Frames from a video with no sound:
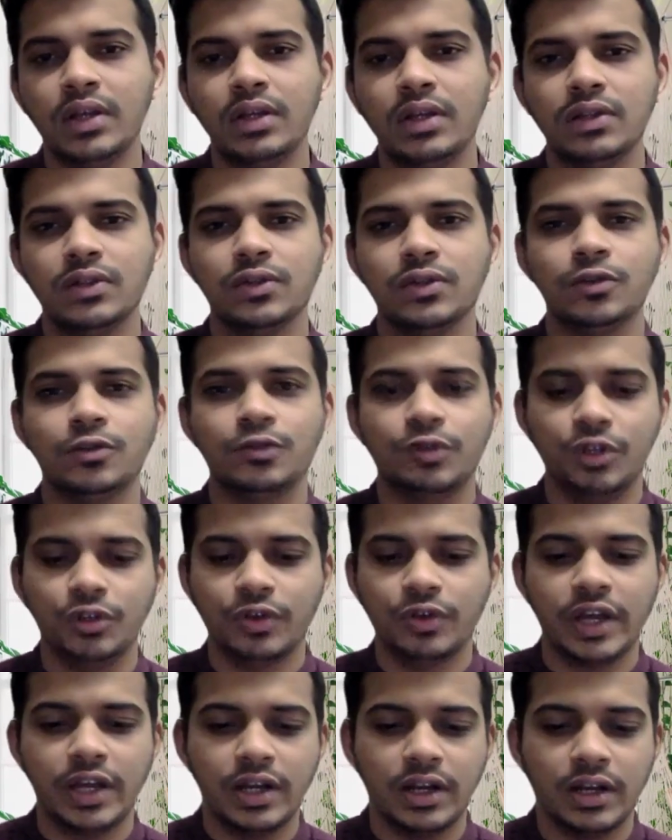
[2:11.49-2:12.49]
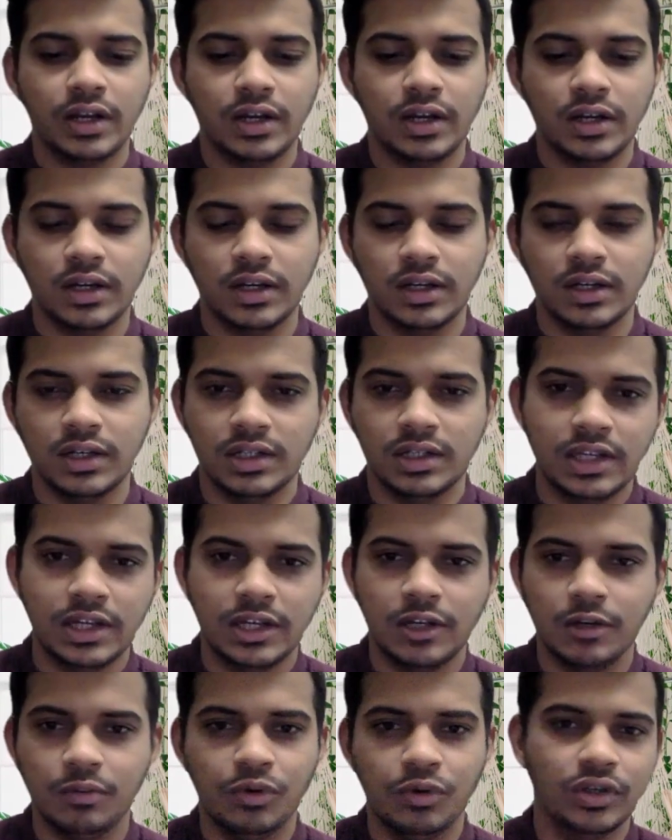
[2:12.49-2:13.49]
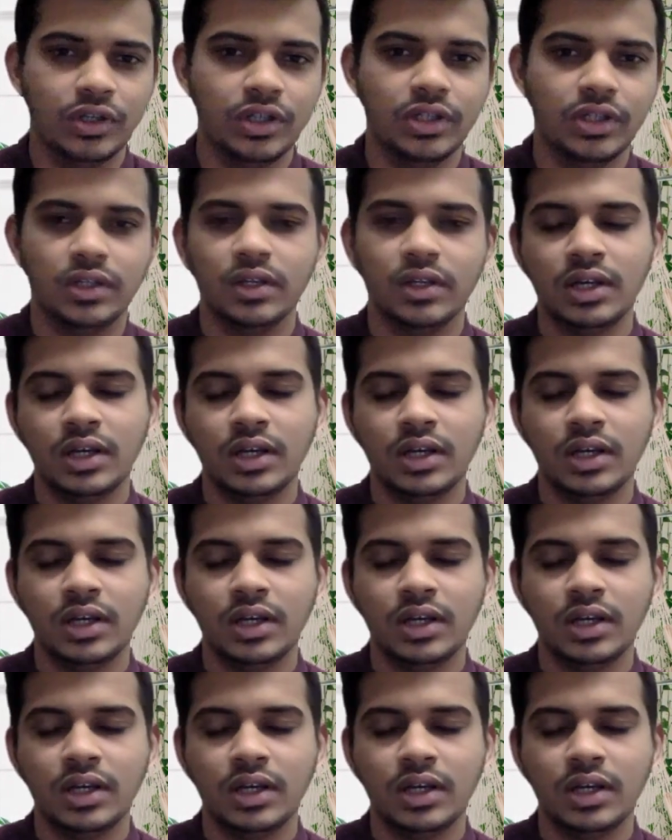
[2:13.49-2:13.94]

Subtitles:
So you can decide upon it.